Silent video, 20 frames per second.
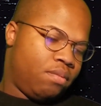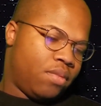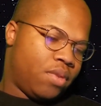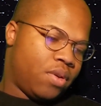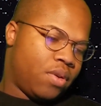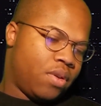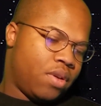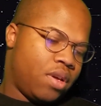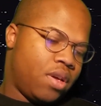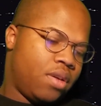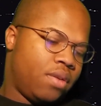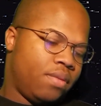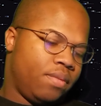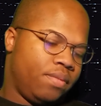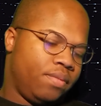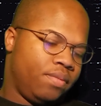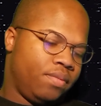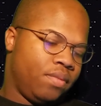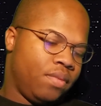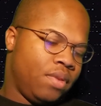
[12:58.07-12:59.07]
Okay.
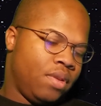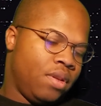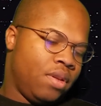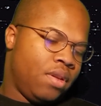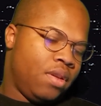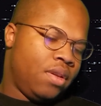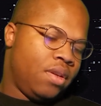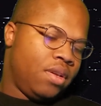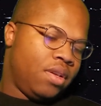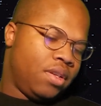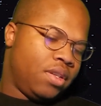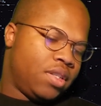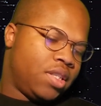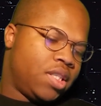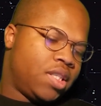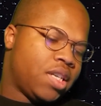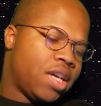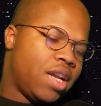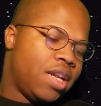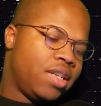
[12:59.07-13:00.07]

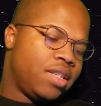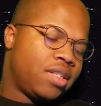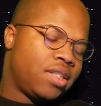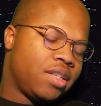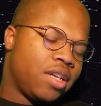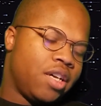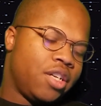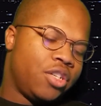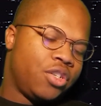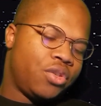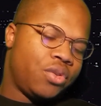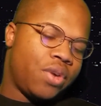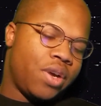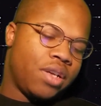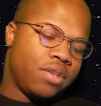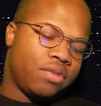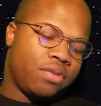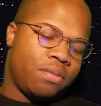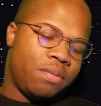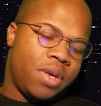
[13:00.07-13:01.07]
Setting Sun
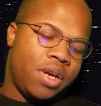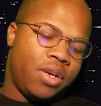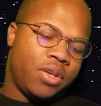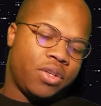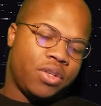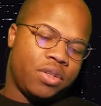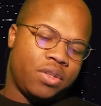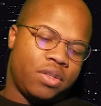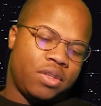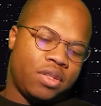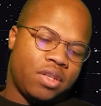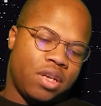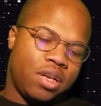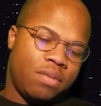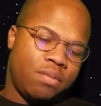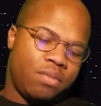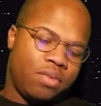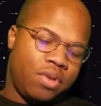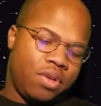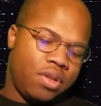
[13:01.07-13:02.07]
Transformation,
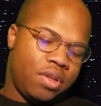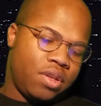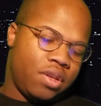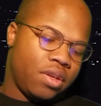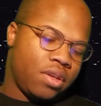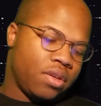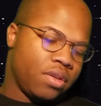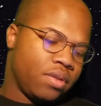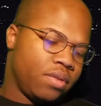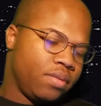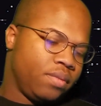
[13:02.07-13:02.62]
Sun Breathing.